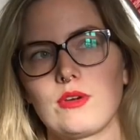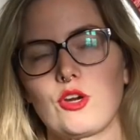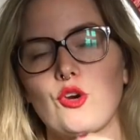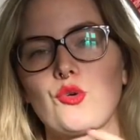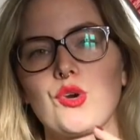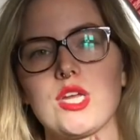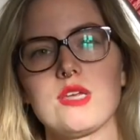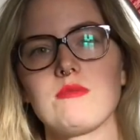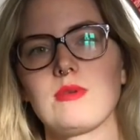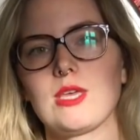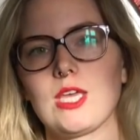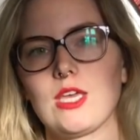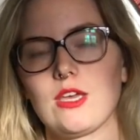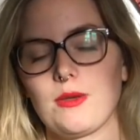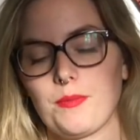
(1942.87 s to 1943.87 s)

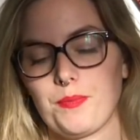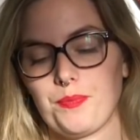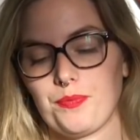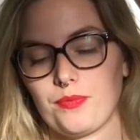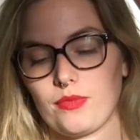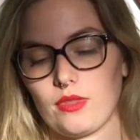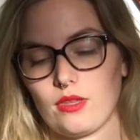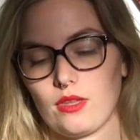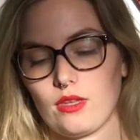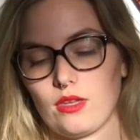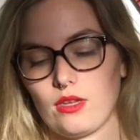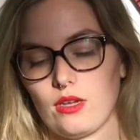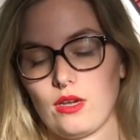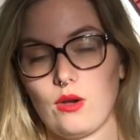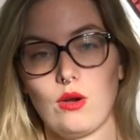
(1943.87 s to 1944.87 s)
creamy
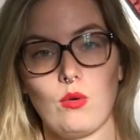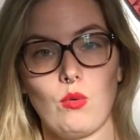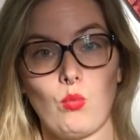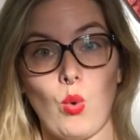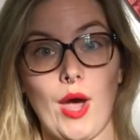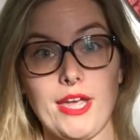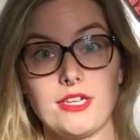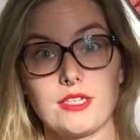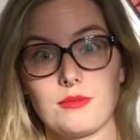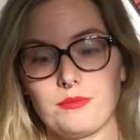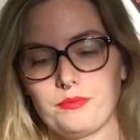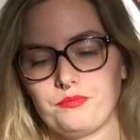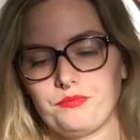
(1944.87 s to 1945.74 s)
white.